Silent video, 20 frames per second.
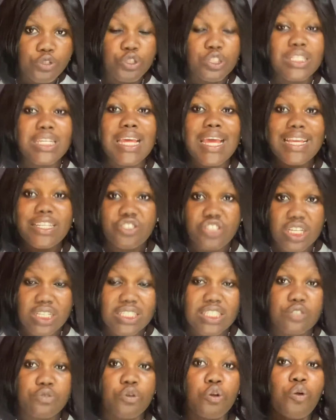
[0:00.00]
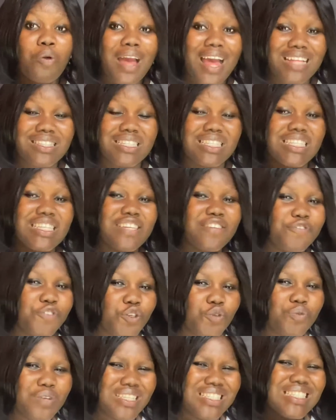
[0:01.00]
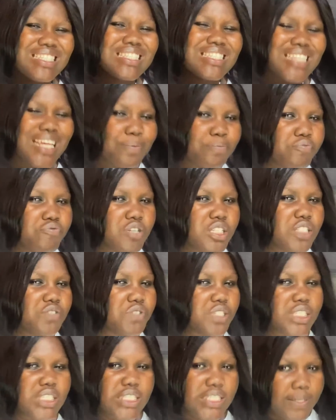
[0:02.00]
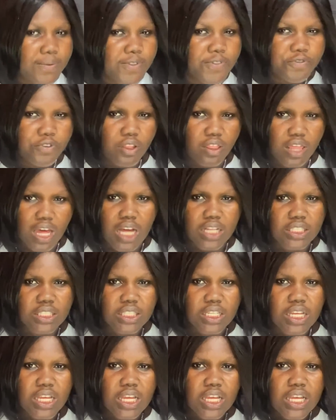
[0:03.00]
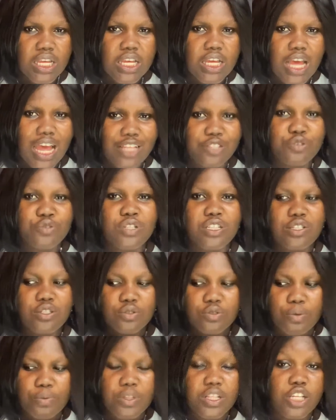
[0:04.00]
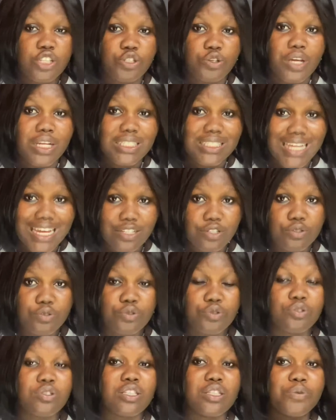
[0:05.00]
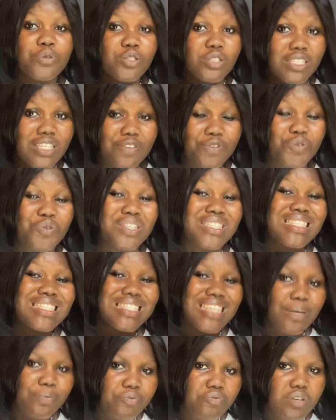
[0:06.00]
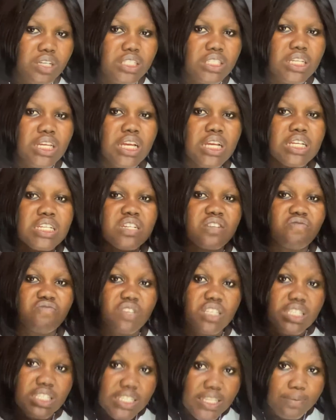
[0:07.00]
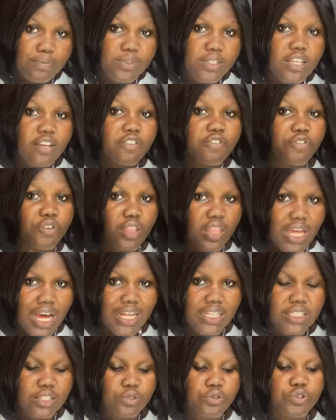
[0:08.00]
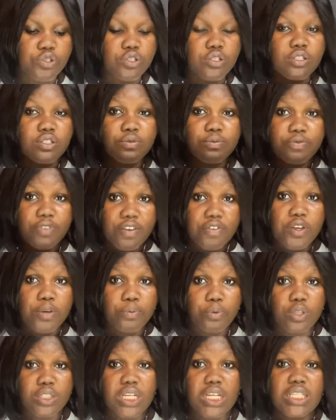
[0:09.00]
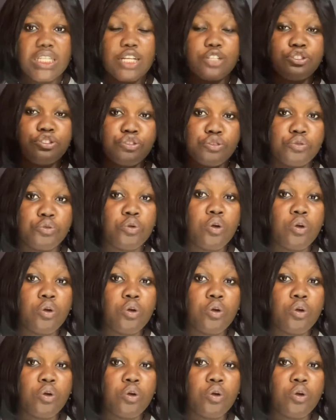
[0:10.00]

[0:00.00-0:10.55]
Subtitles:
or the agent is required to give you a separate receipt for that. And so this is something that you're entitled to. It's supposed to give you a separate receipt for that. So it's very important that you